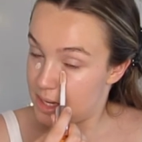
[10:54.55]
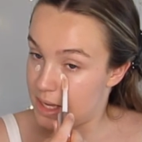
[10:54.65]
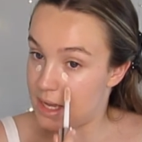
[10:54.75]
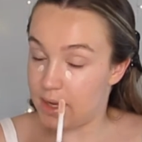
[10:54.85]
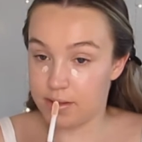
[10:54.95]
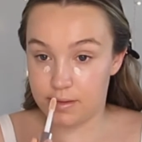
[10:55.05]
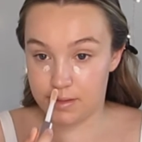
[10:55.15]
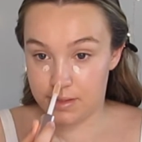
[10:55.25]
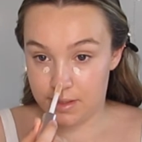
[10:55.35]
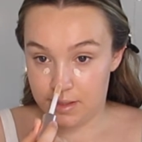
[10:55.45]

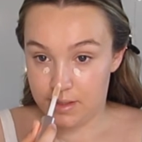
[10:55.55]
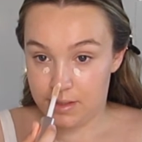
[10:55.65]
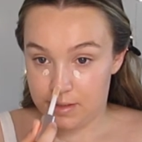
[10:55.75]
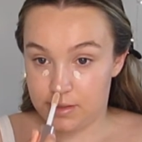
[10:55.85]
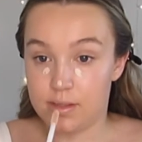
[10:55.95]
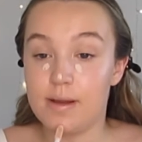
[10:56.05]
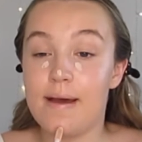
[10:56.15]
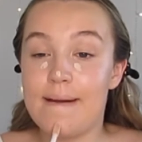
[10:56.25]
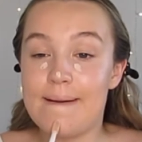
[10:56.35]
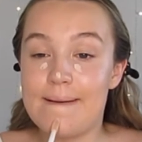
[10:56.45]
and just
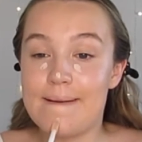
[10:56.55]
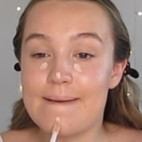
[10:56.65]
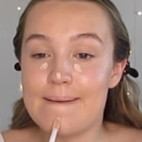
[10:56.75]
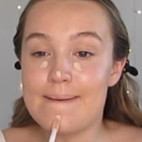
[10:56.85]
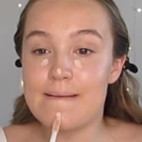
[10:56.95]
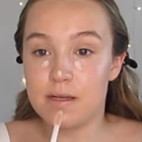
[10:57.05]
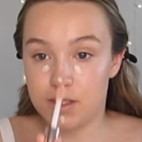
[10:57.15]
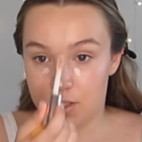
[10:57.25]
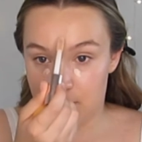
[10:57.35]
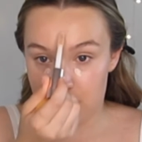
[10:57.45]
areas around
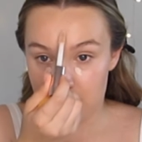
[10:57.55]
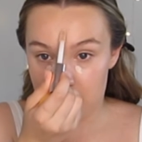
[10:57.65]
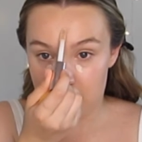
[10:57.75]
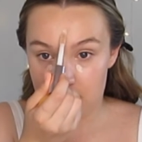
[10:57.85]
to